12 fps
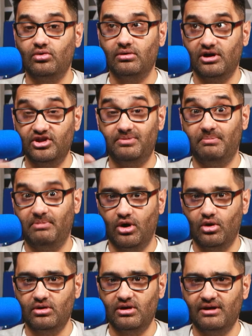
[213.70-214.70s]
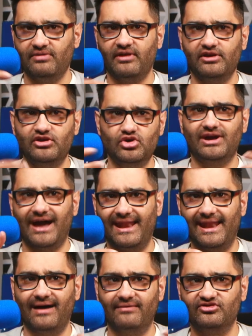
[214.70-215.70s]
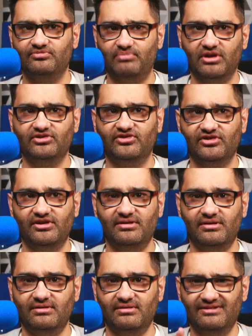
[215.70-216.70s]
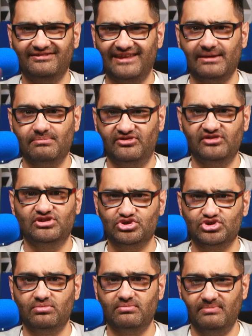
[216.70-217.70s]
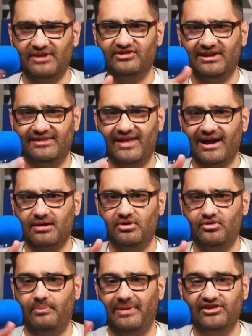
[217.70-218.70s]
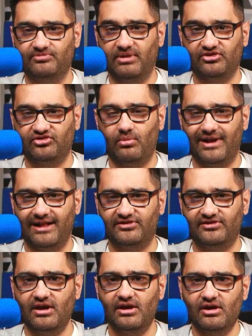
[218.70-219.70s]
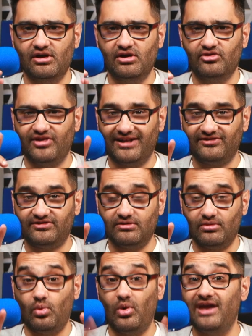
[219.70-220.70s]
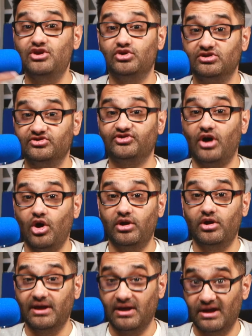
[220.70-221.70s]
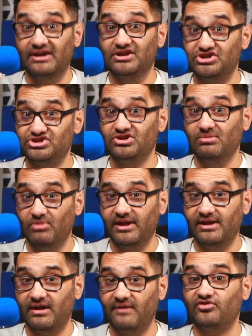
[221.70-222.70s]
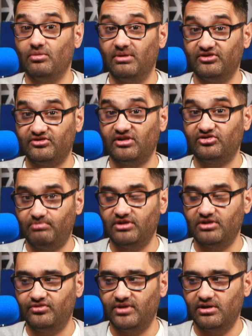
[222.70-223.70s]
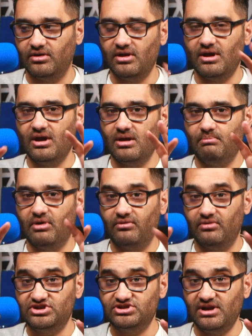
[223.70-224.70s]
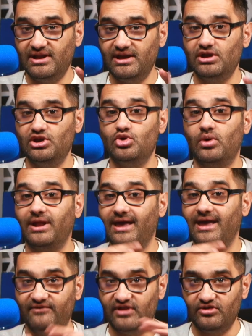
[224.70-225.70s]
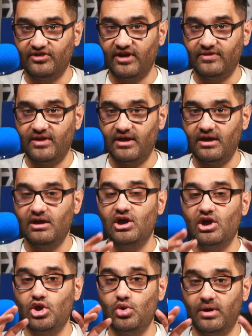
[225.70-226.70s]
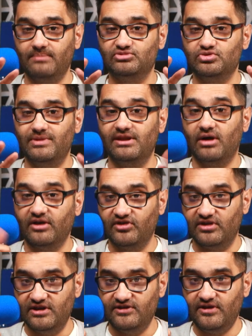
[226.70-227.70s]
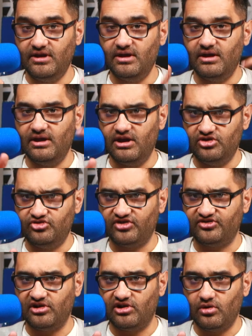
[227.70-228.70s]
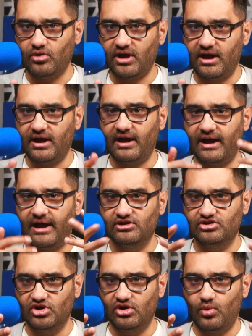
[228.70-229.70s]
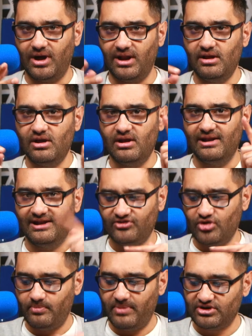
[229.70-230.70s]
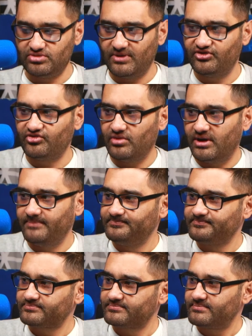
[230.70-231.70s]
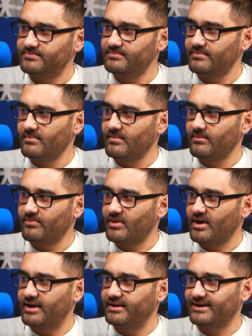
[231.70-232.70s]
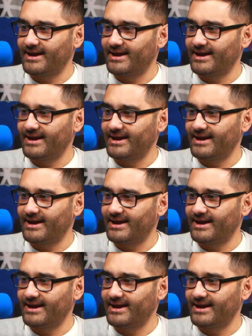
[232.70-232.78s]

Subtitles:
other people know that you can have sponsored segments in your show. Basically, that can be replaced by someone else. That's where you can start earning additional money if someone starts sponsoring you. But originally, you want to get videos out there. You want them to be nice and easy, interesting to look at, and done well. Let's go back to my screen and